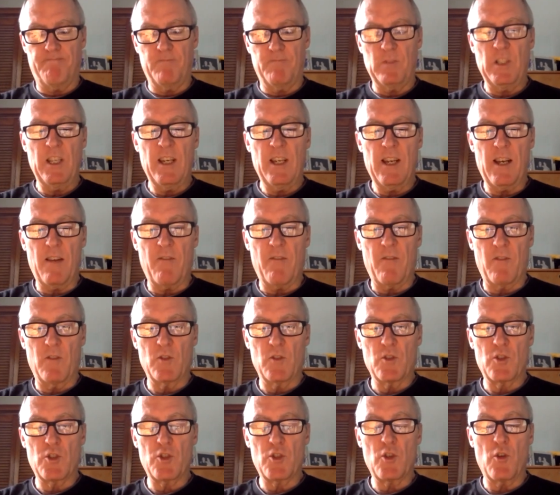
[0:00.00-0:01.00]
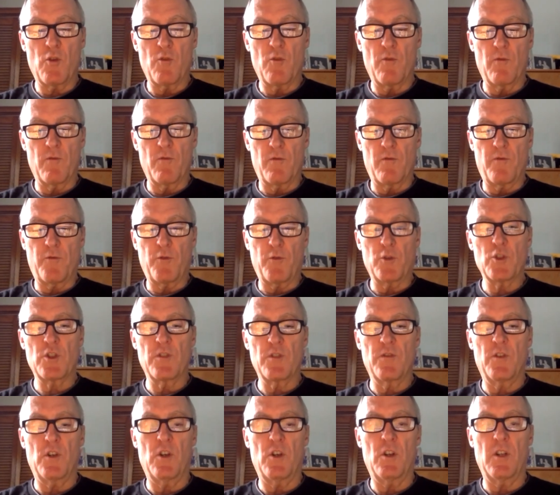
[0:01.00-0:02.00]
yeah. So first
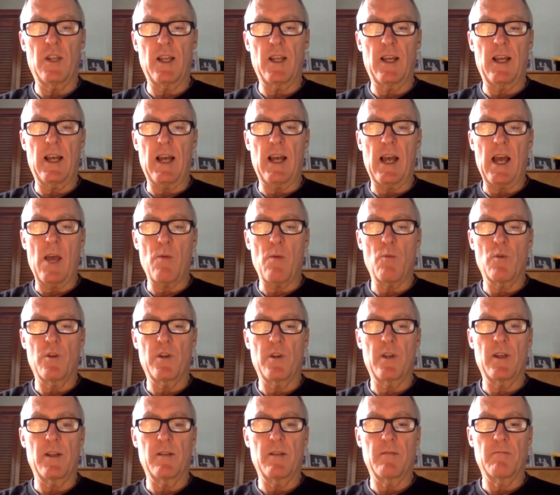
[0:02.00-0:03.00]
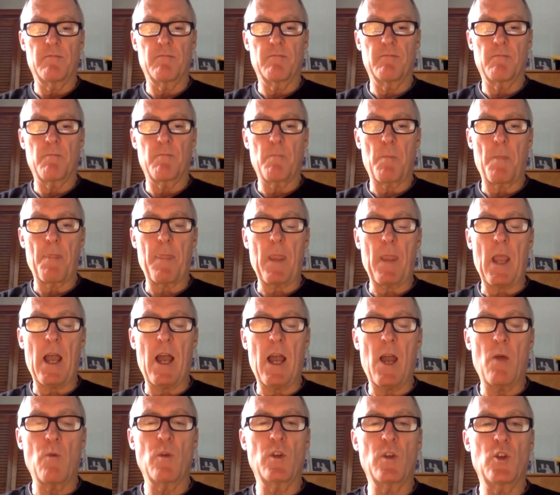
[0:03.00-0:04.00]
of all, I would
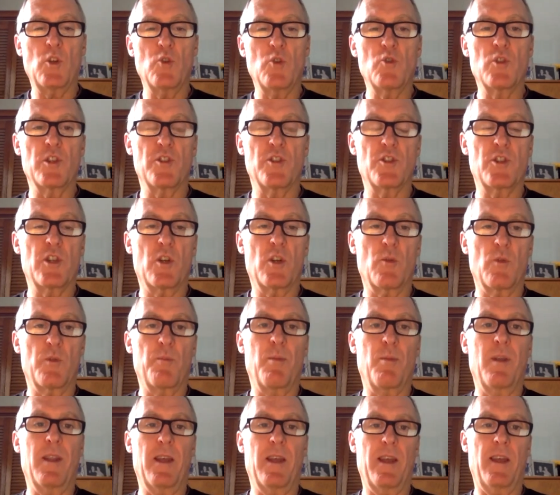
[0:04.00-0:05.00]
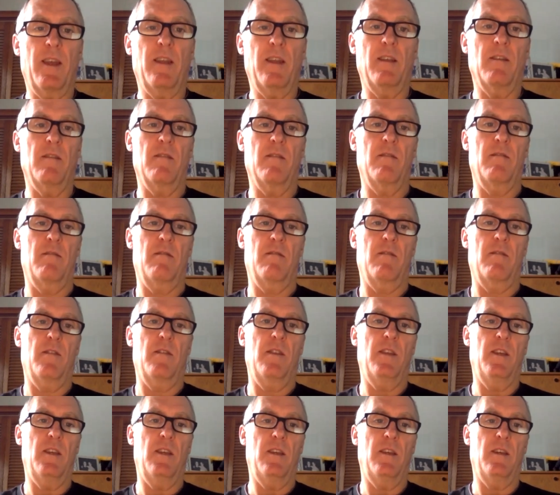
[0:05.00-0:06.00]
usually start with
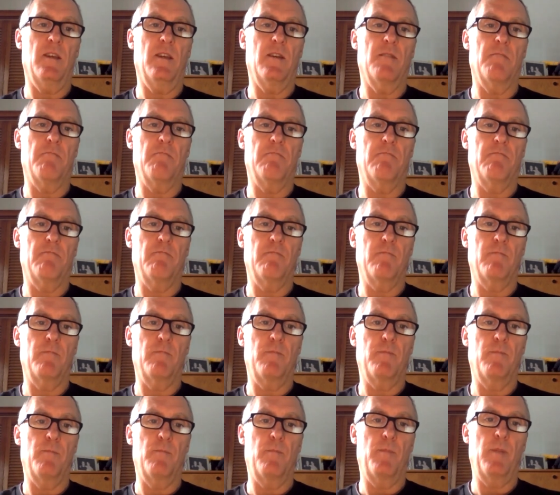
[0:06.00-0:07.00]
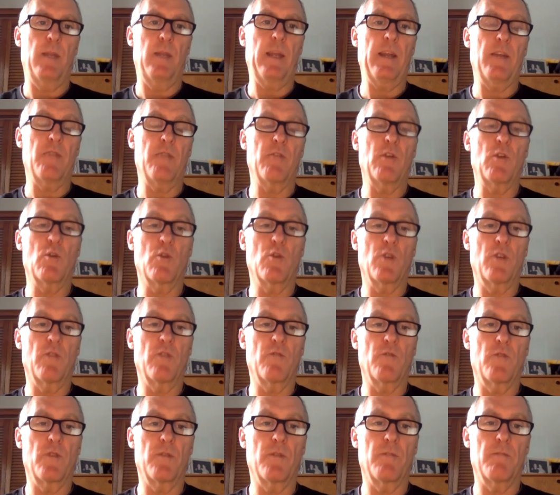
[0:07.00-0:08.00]
the playing a recording
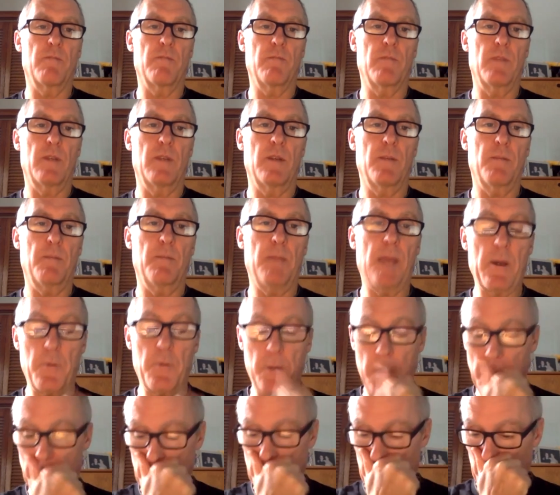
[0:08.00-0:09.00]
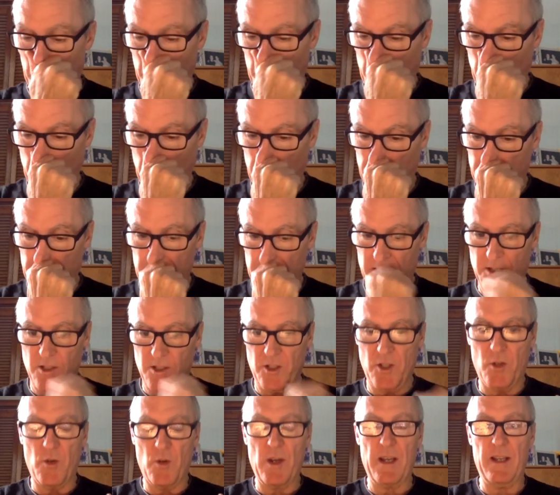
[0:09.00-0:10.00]
for them. Back when I started doing this,
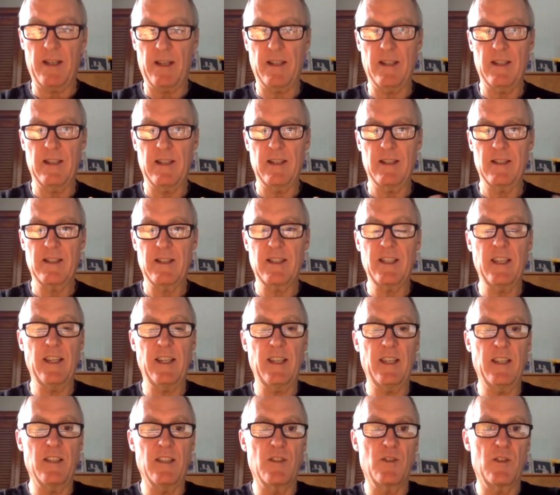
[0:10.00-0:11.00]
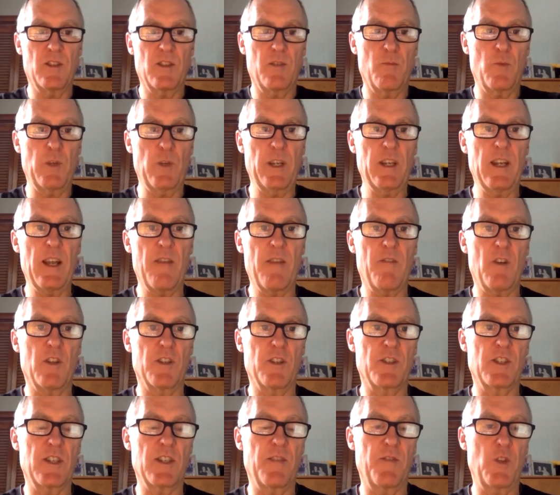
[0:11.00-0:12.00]
I had CDs, and we didn't have all the
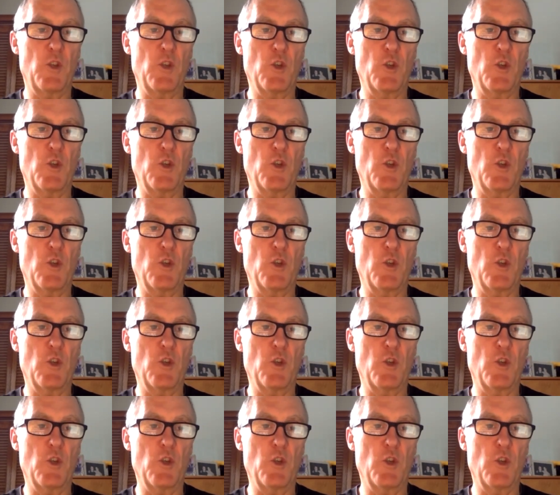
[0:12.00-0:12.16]
stuff that you